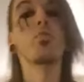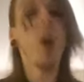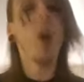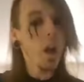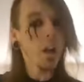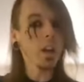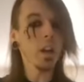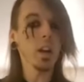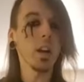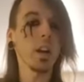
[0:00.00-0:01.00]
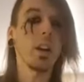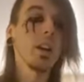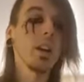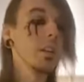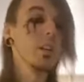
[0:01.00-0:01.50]
rocker,
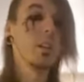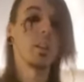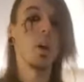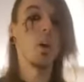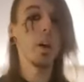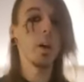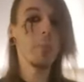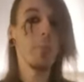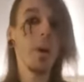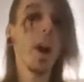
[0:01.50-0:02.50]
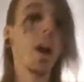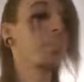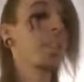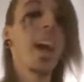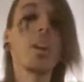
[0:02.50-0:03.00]
hip
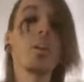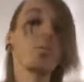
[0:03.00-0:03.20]
hop, ghetto,